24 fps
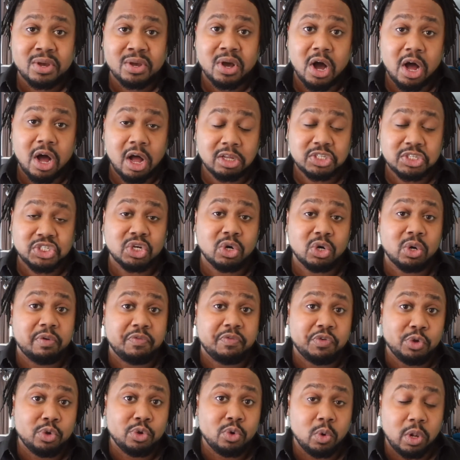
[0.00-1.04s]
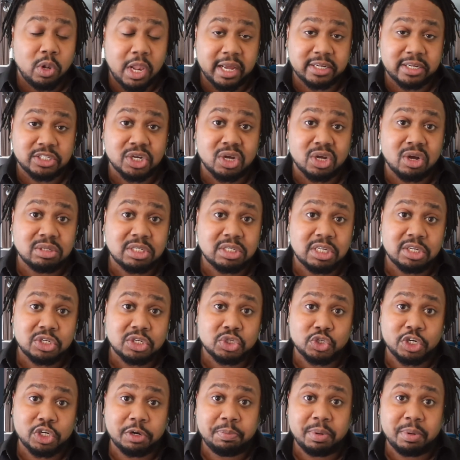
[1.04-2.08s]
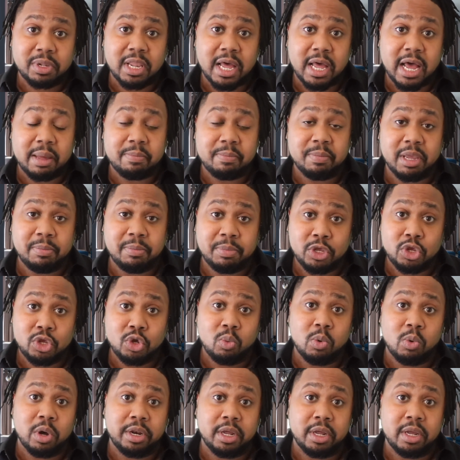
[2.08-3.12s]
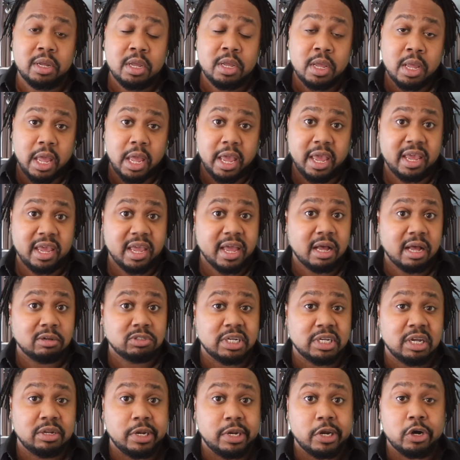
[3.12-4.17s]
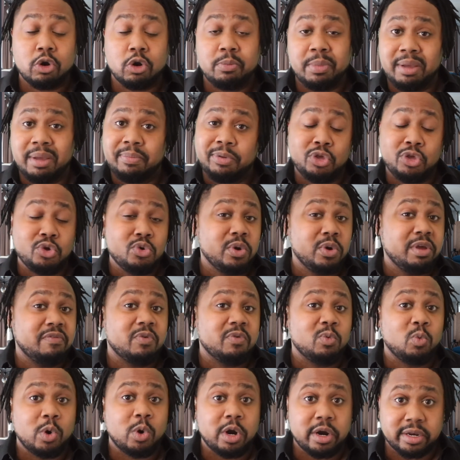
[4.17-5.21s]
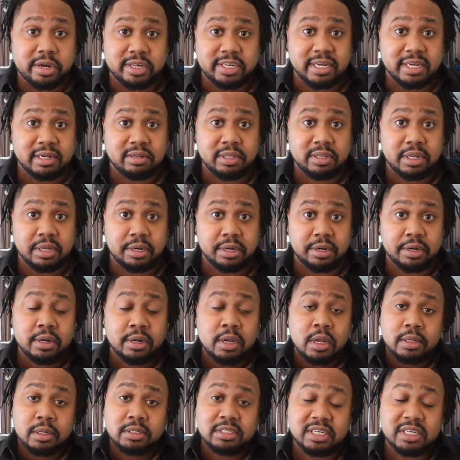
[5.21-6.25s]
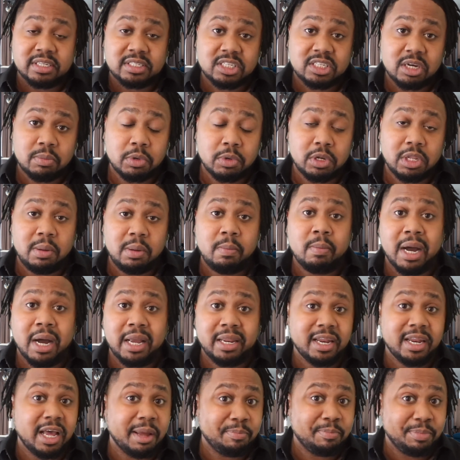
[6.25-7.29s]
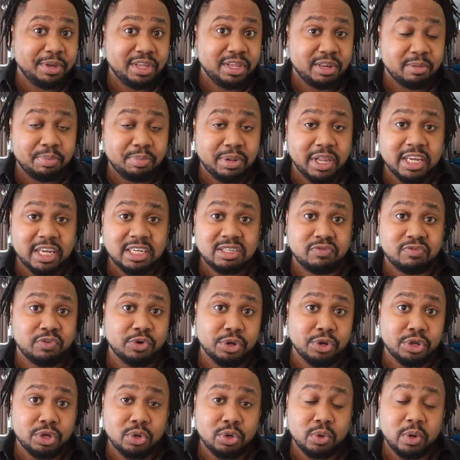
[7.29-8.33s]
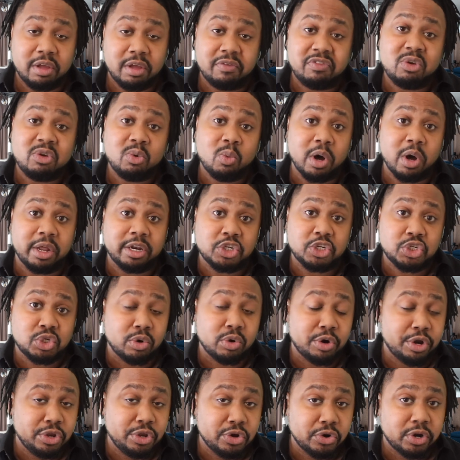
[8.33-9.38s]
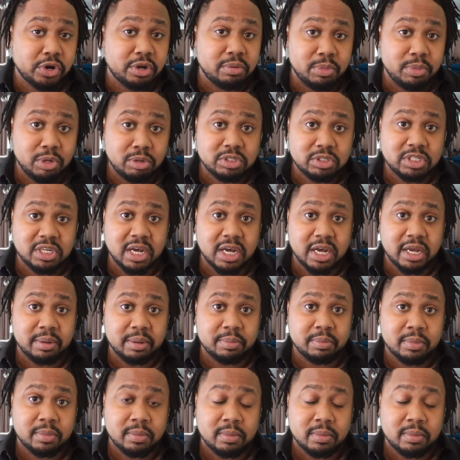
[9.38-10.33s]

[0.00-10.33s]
Also, if you like to go to the strip a lot, maybe you want to hang out down there or maybe you even work down there, then Summerlin might not be the place for you if you want to shorten your commute time.